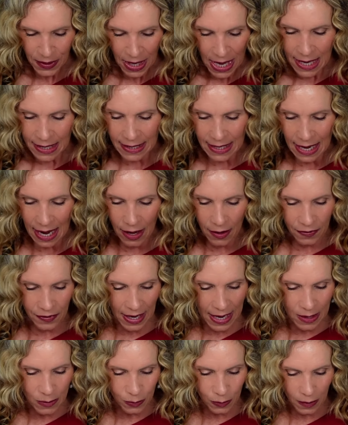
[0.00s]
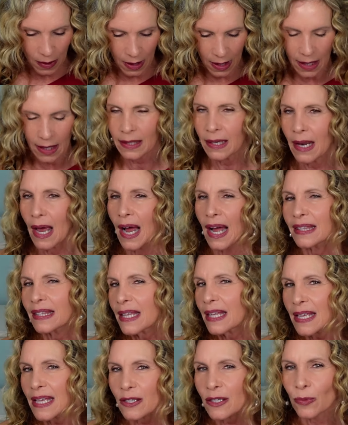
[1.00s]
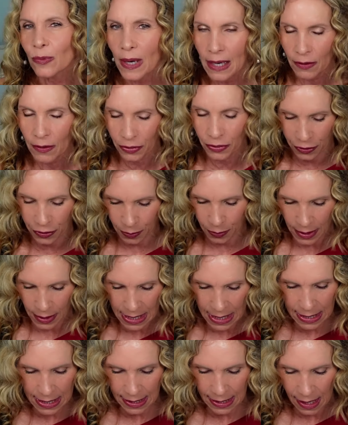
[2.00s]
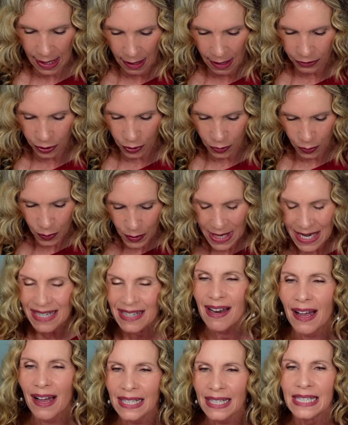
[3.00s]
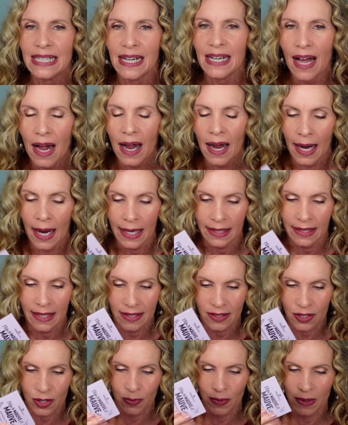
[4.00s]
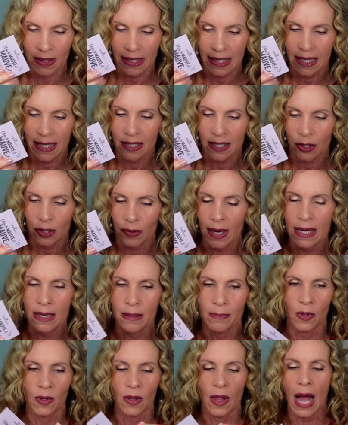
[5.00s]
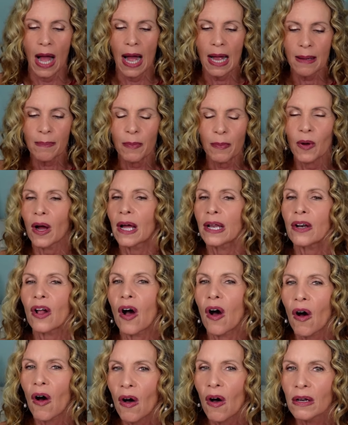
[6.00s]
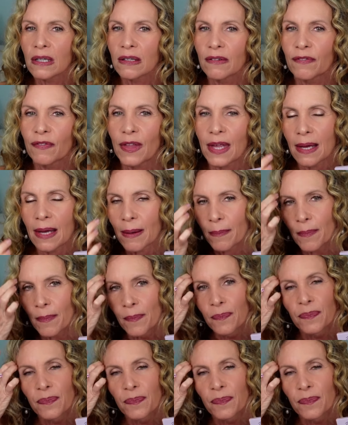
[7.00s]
Now they run, I think around three, yeah, three ninety nine. It's really incredible. I bought all of them.